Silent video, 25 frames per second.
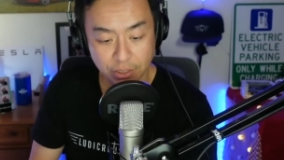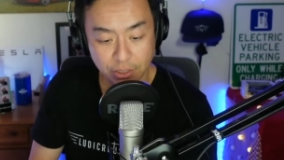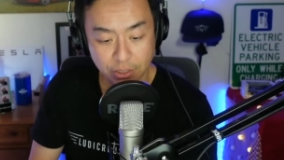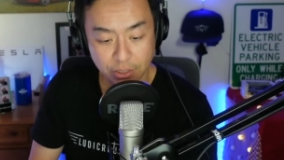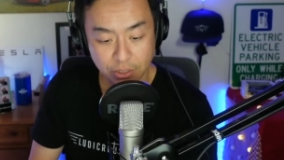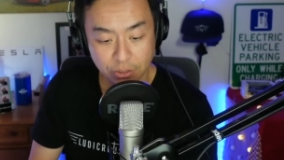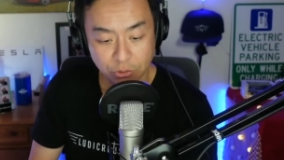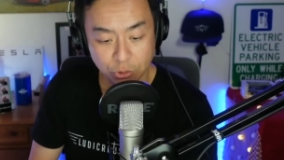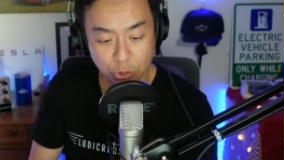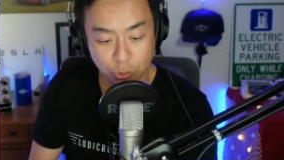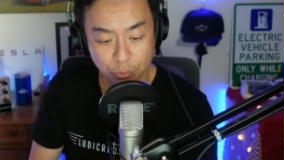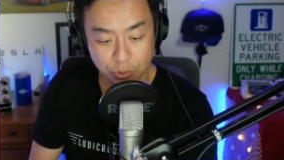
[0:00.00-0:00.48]

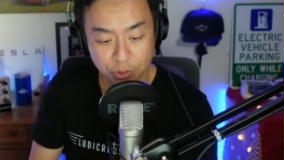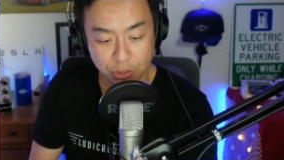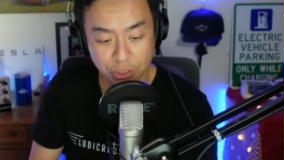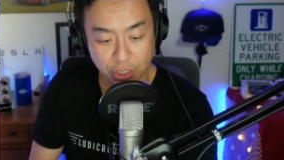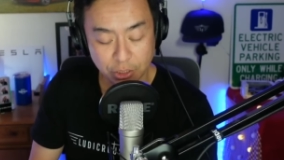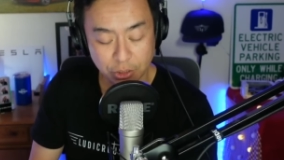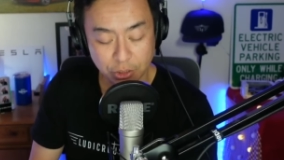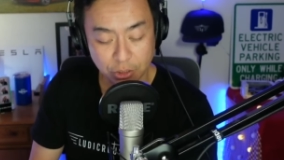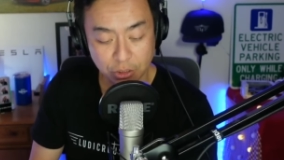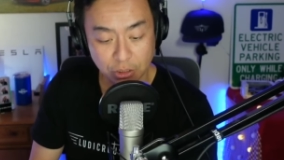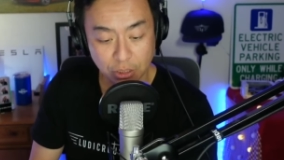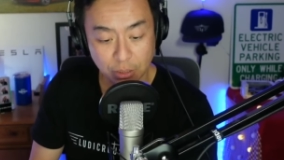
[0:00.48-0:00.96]

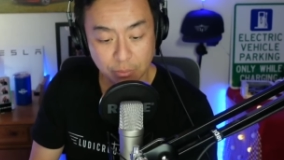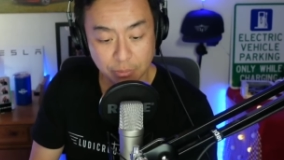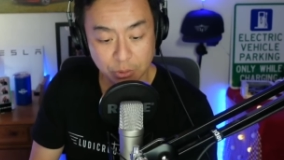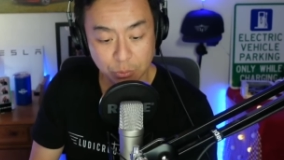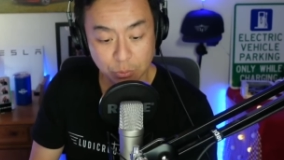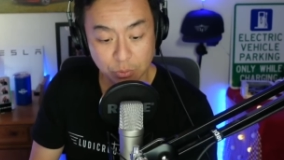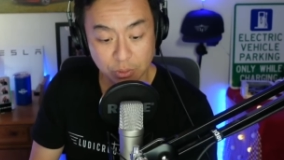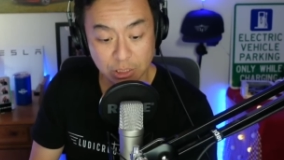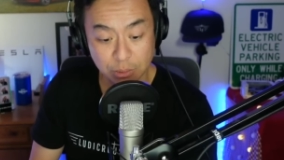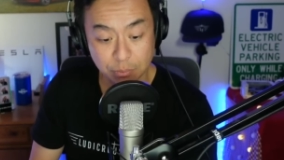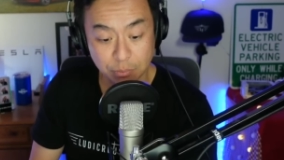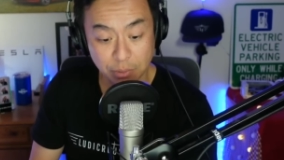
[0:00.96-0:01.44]
Supercharging kilometers
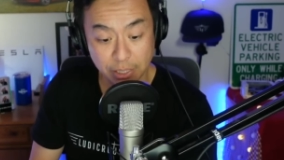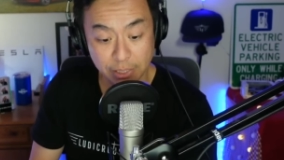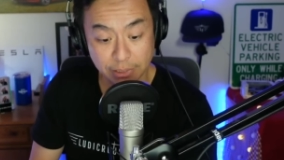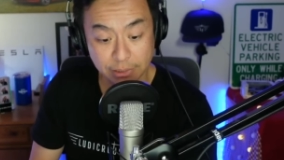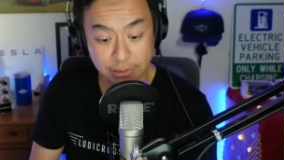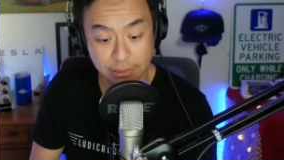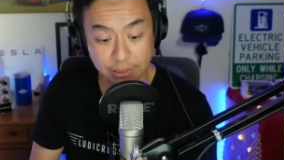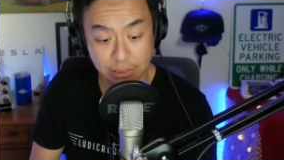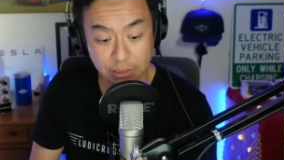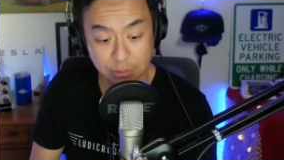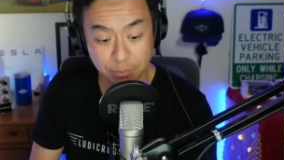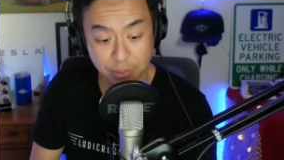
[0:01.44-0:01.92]
will expire
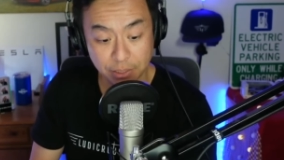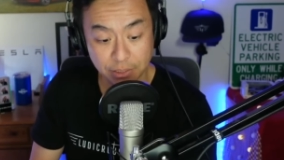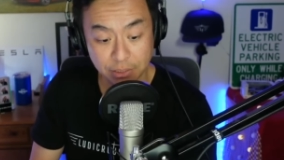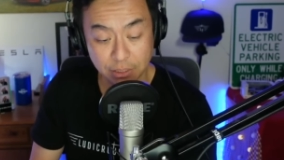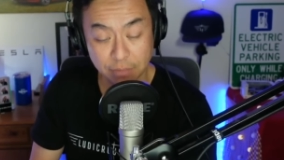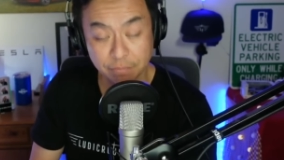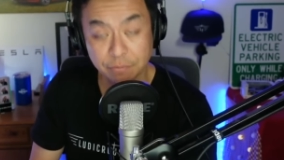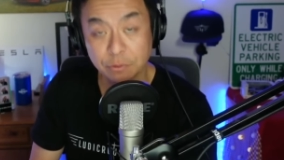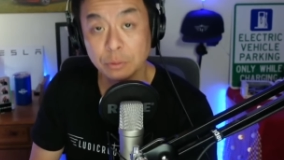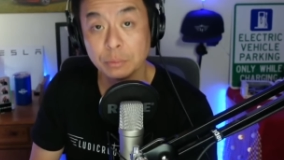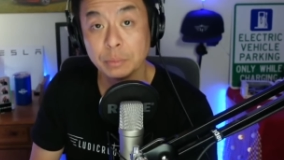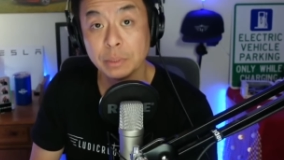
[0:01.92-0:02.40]
6 months
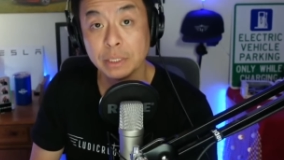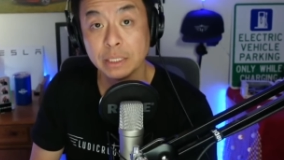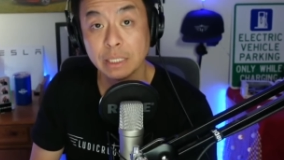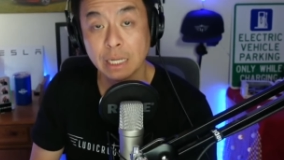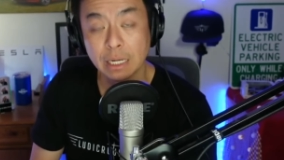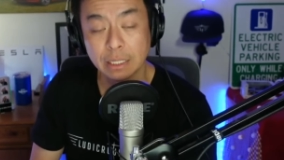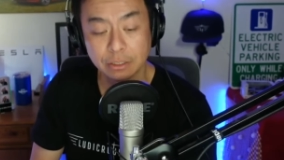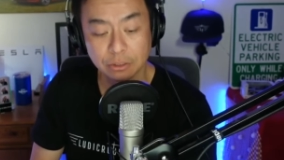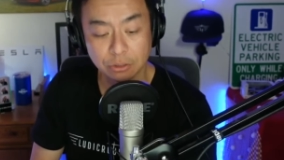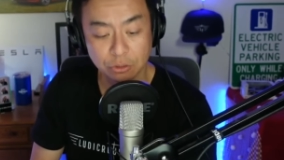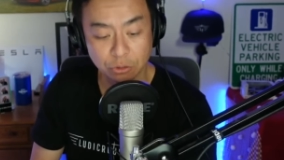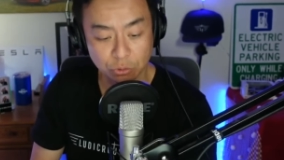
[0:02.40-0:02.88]
after being
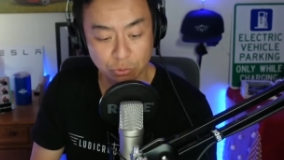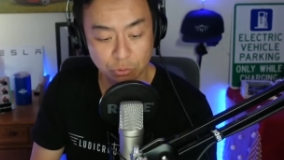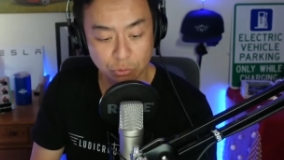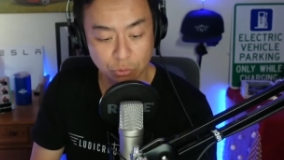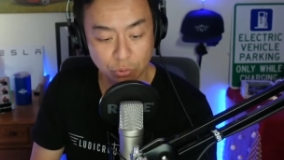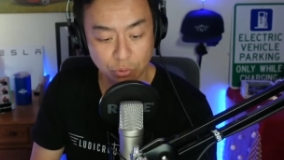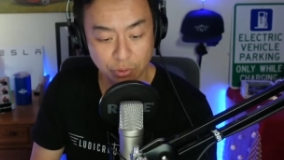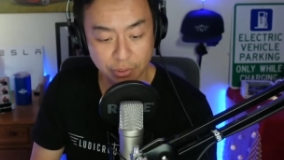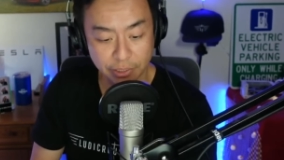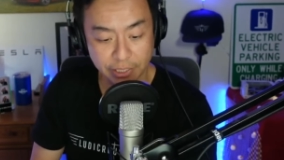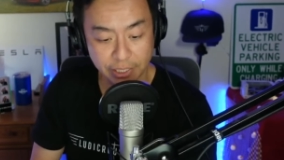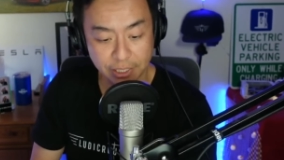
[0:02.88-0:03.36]
added to
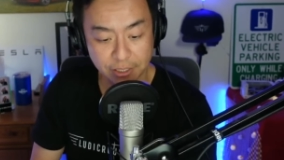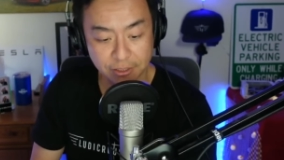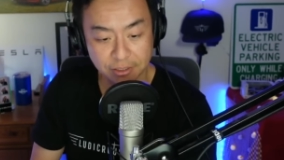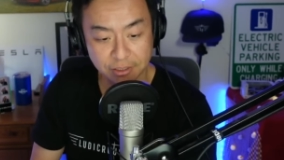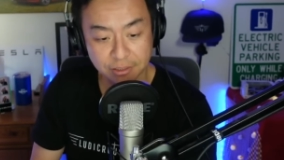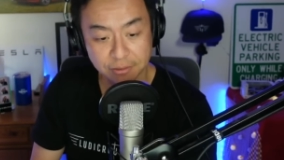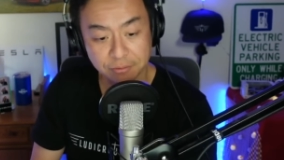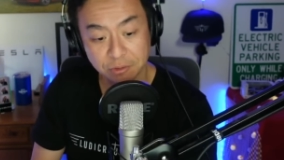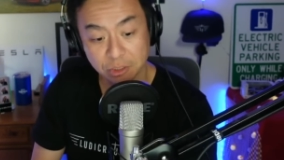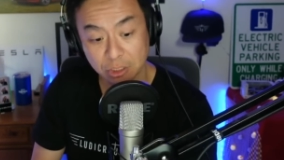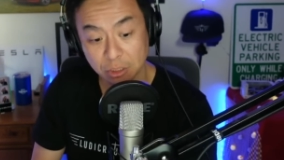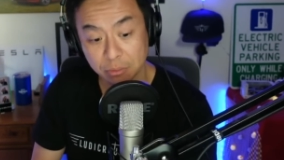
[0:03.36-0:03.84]
your account.
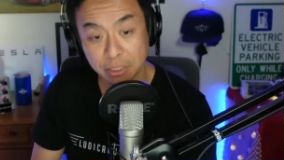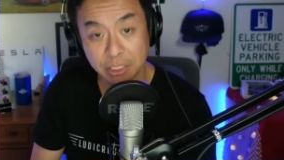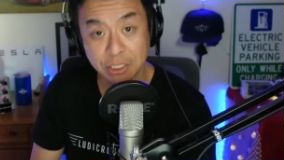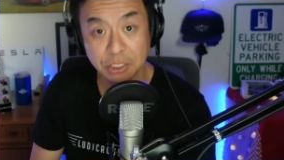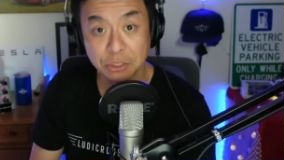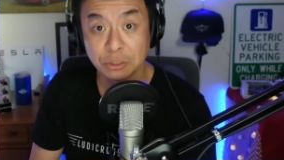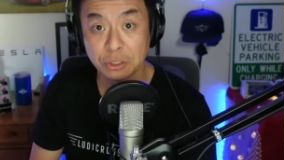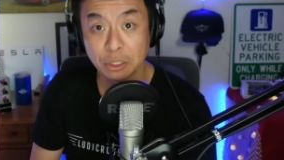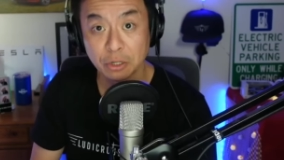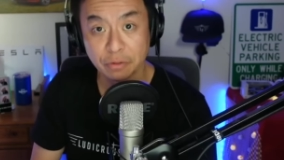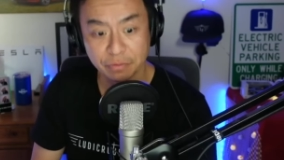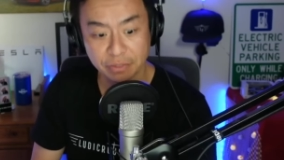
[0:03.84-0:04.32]
So make
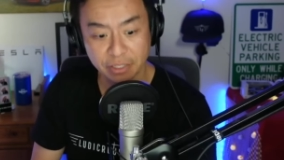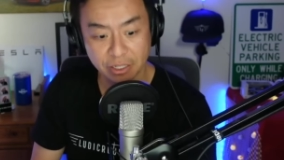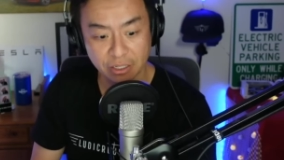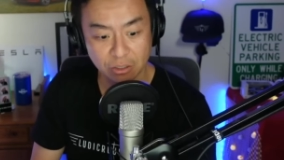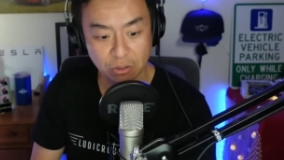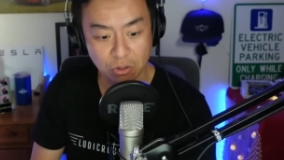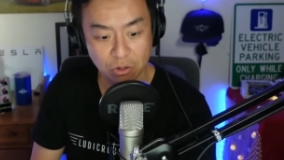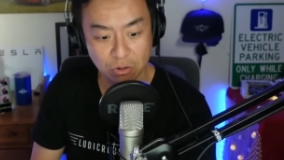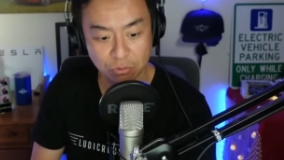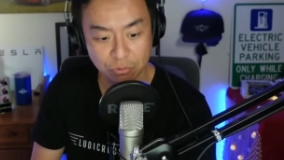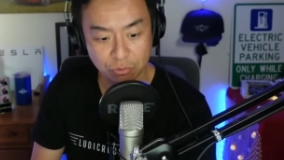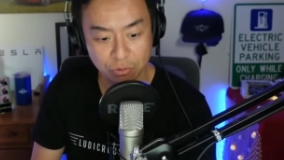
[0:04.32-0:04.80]
sure you go for that
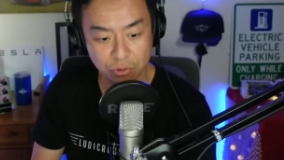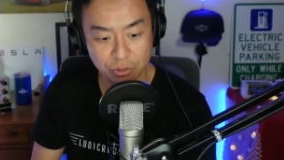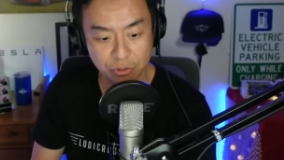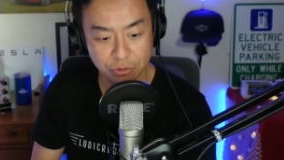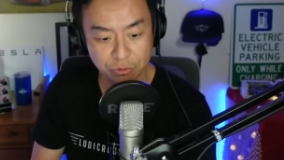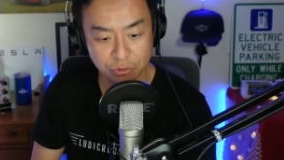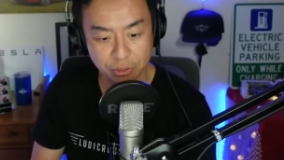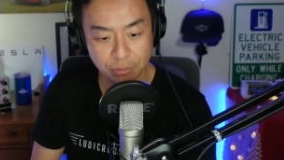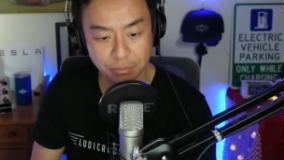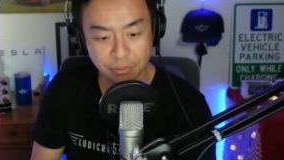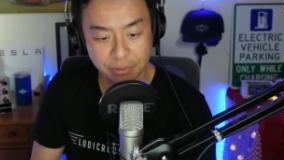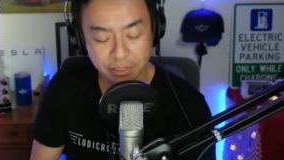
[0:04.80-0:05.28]
long road
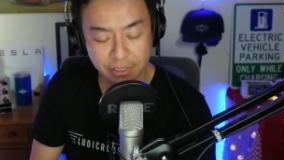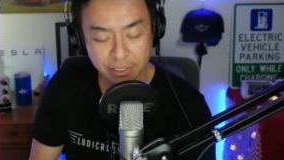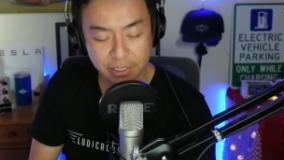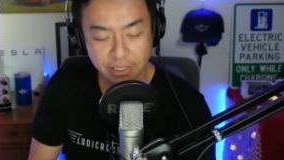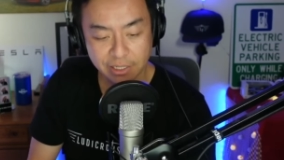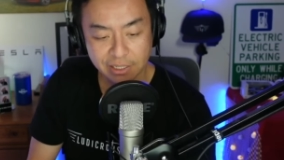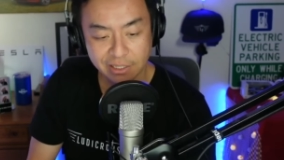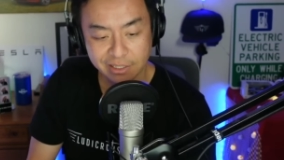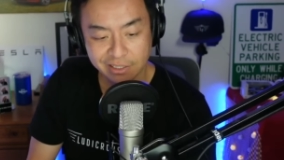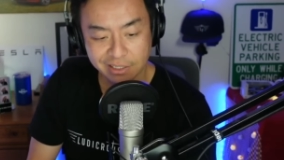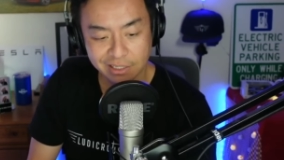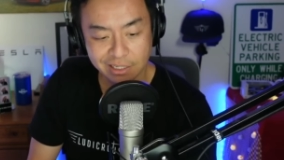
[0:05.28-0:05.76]
trip
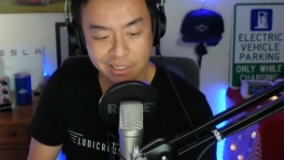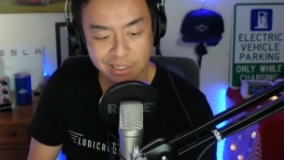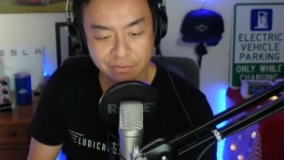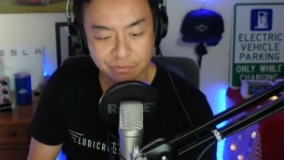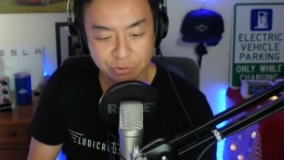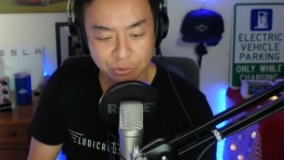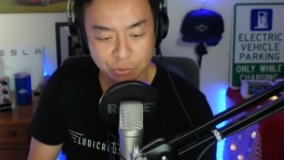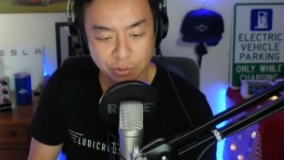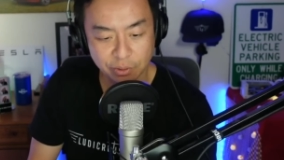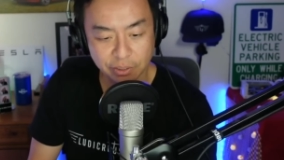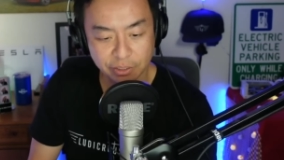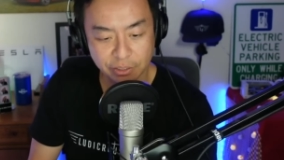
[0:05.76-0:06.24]
if
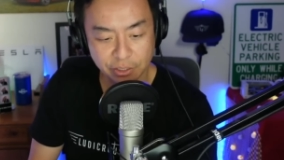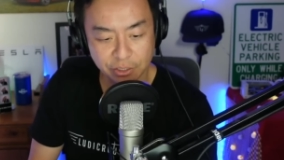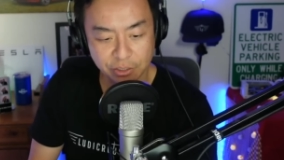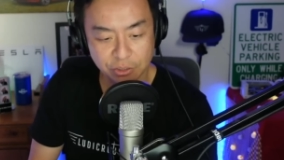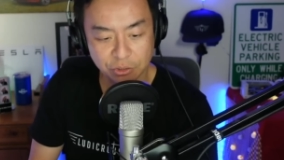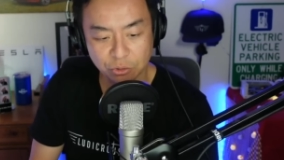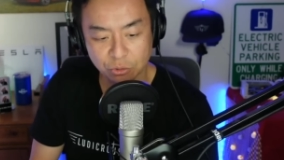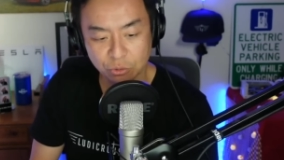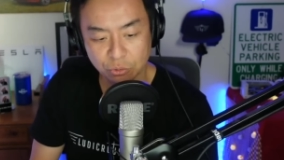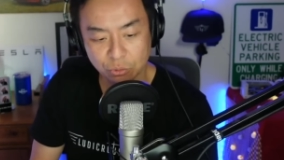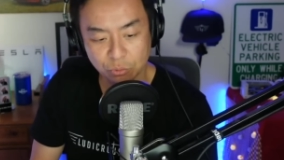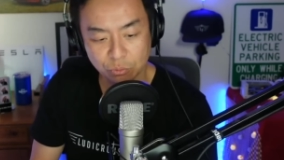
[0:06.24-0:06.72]
you are going
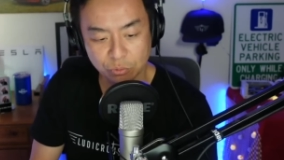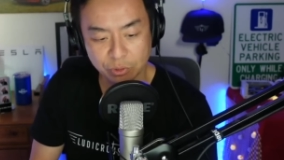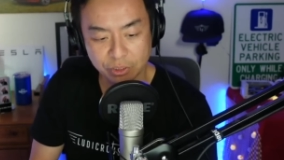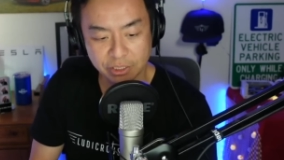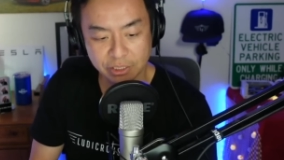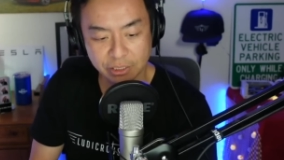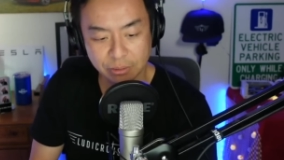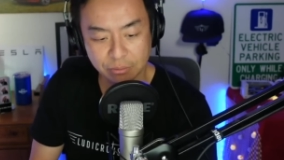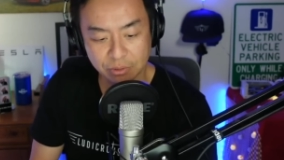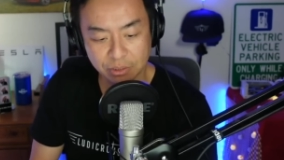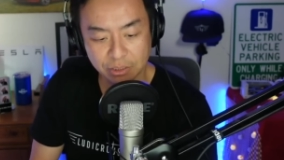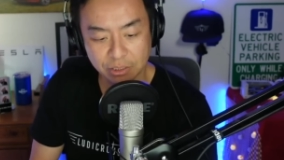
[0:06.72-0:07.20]
to
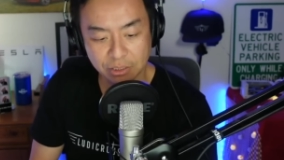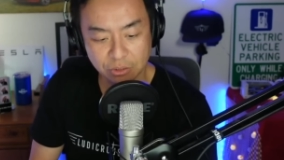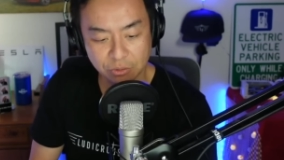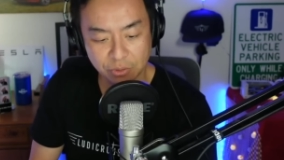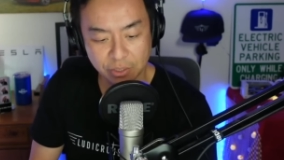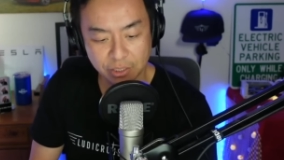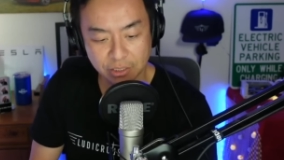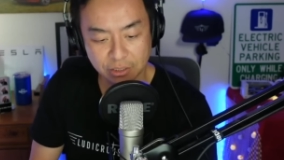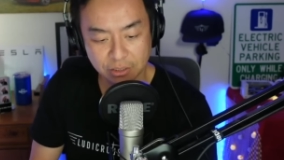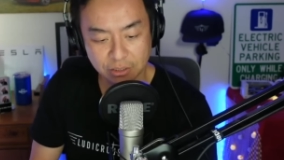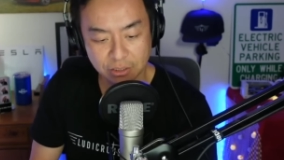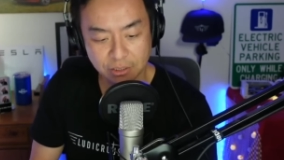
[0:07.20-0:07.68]
redeem these
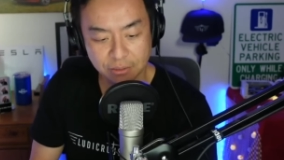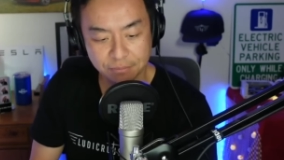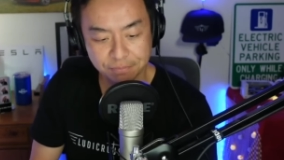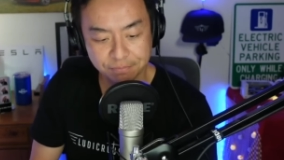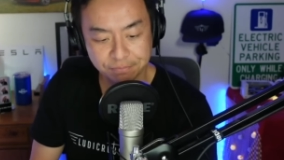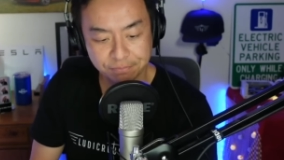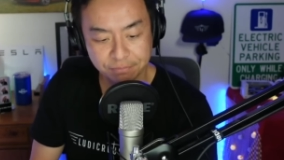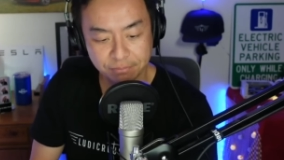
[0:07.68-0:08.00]
credits.